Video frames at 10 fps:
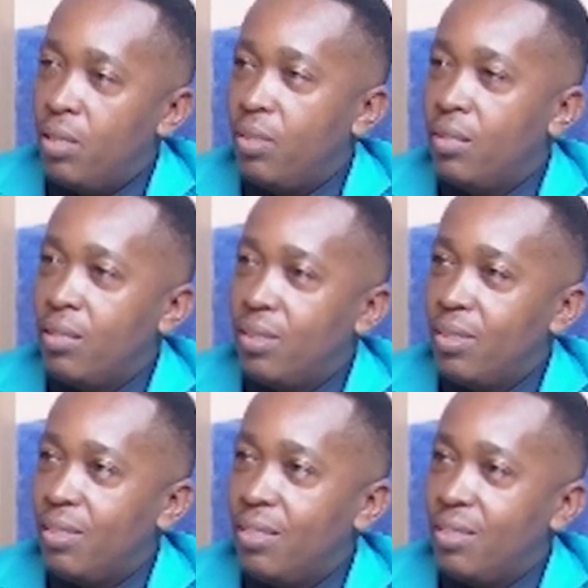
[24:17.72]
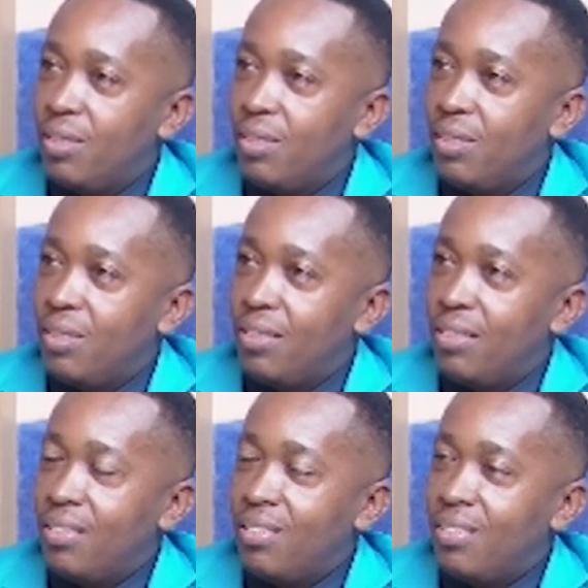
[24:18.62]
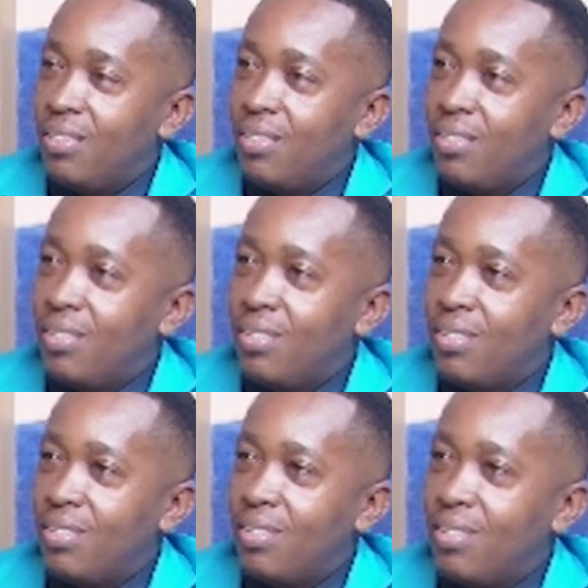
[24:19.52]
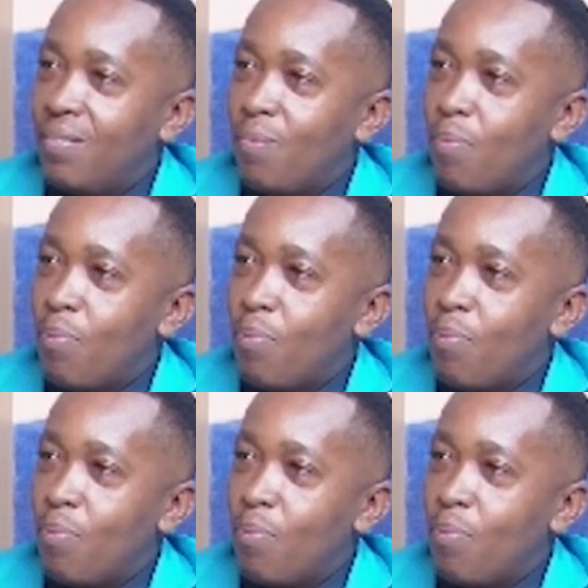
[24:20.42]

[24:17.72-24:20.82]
[no speech]